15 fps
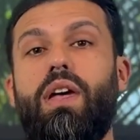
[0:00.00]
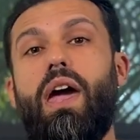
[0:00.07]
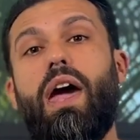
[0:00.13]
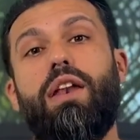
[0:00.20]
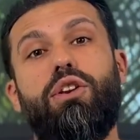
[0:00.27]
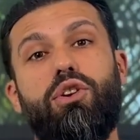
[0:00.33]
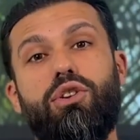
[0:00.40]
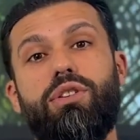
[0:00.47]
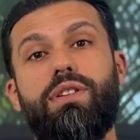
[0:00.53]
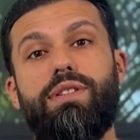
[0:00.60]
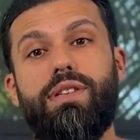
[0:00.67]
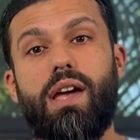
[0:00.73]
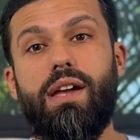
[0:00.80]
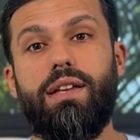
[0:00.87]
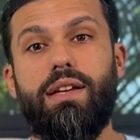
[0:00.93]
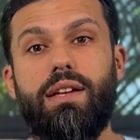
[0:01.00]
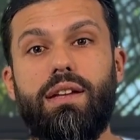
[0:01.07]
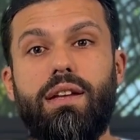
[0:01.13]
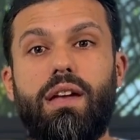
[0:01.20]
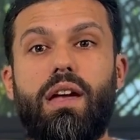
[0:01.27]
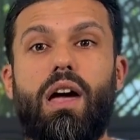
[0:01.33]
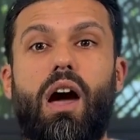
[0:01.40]
and you're
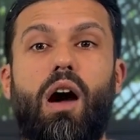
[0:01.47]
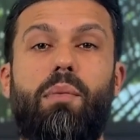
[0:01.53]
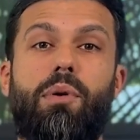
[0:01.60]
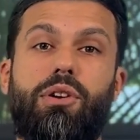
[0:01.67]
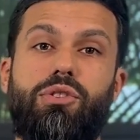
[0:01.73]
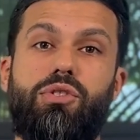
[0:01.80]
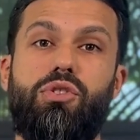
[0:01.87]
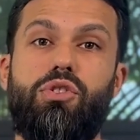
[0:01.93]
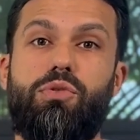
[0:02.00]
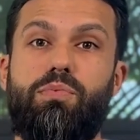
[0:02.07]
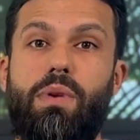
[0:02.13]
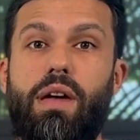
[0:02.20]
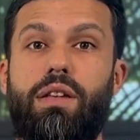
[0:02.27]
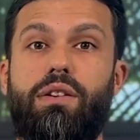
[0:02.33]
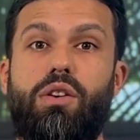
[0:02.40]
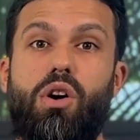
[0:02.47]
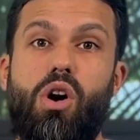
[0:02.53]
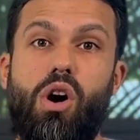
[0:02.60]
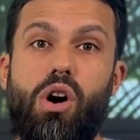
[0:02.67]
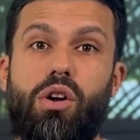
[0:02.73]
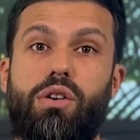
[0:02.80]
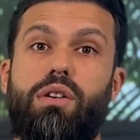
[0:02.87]
deciding how much to spend
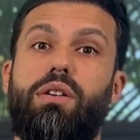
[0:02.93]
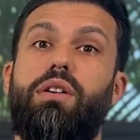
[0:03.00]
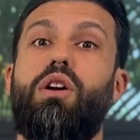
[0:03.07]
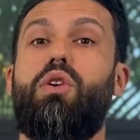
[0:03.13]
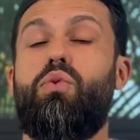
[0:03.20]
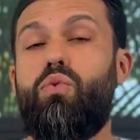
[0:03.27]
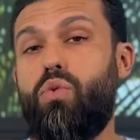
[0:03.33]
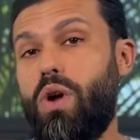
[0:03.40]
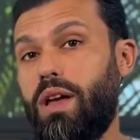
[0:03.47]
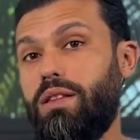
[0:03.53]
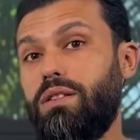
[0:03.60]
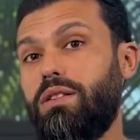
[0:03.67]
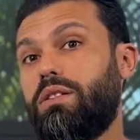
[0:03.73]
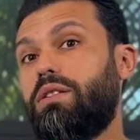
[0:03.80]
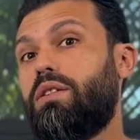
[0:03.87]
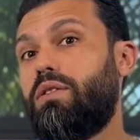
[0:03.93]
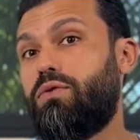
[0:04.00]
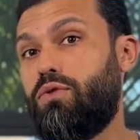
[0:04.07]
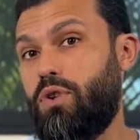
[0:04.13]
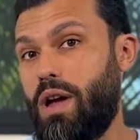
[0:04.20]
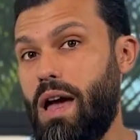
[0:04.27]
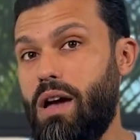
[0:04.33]
on rent
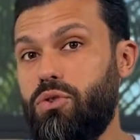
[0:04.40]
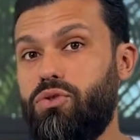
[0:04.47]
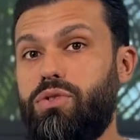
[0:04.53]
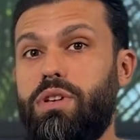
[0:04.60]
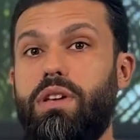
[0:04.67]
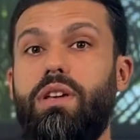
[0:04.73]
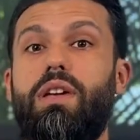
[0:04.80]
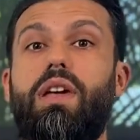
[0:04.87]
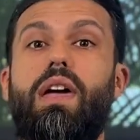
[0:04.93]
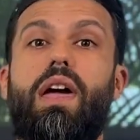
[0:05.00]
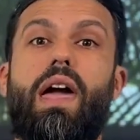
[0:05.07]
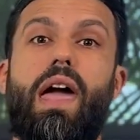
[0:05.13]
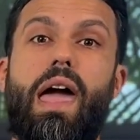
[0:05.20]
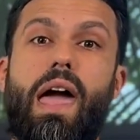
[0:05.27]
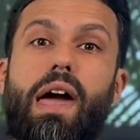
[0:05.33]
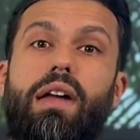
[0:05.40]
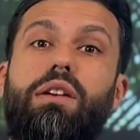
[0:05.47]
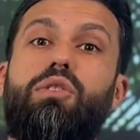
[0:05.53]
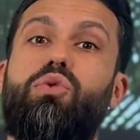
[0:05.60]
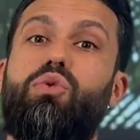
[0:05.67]
for housing and